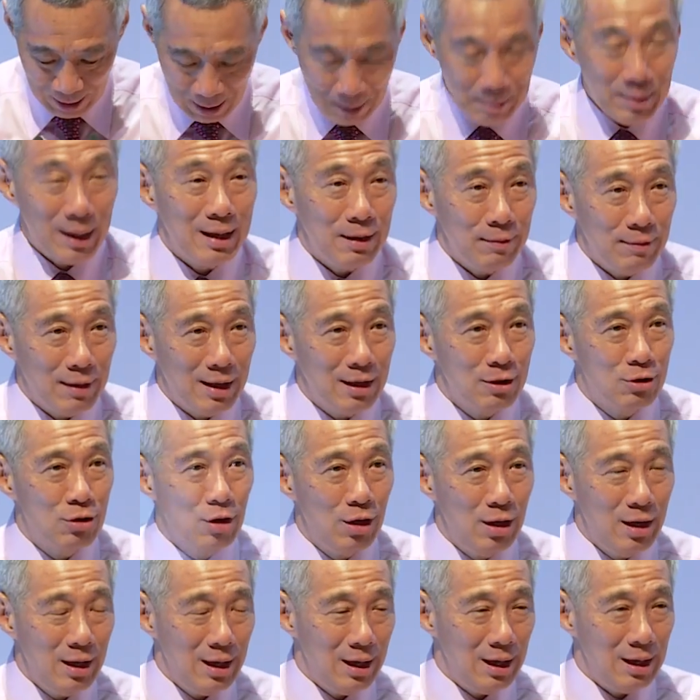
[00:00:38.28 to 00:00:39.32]
But
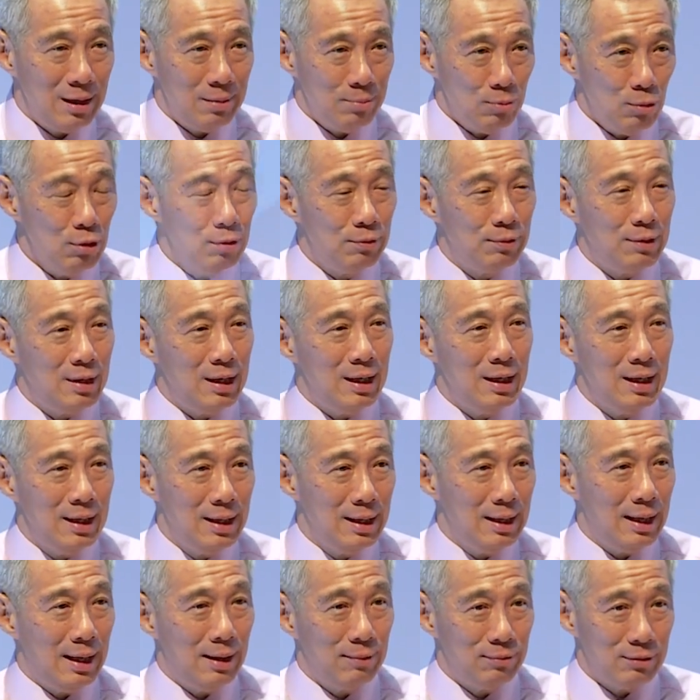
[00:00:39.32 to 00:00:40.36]
eventually it moved
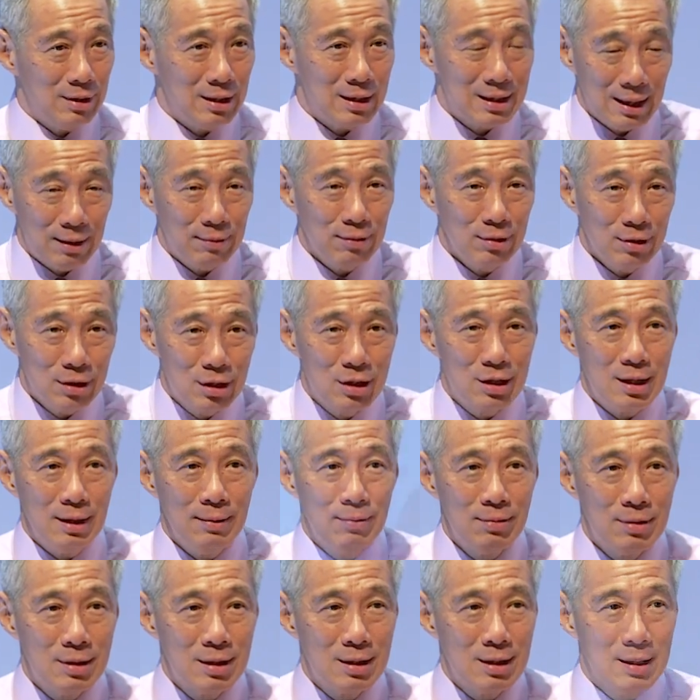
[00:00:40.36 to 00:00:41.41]
here after several
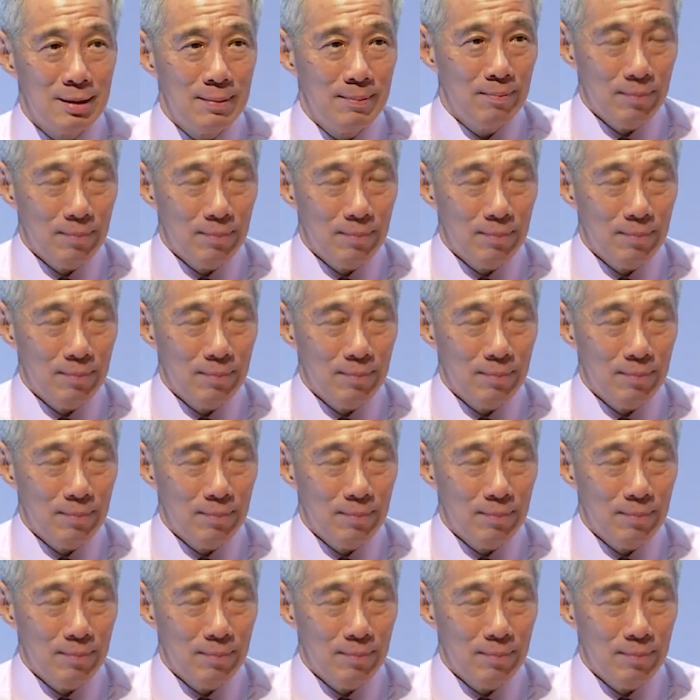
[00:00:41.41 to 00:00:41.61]
shifts